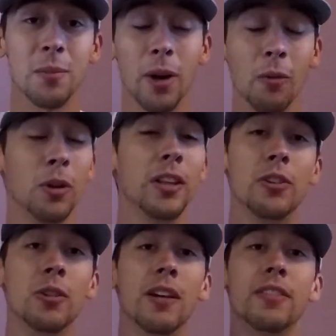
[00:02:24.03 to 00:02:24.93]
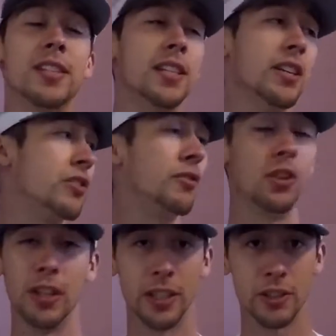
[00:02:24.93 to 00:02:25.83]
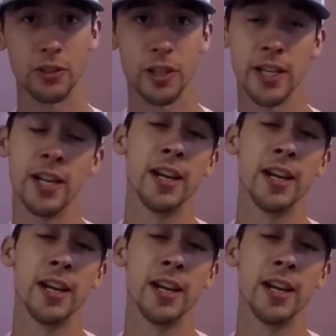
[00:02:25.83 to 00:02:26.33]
but I really do love the city. It's full of history.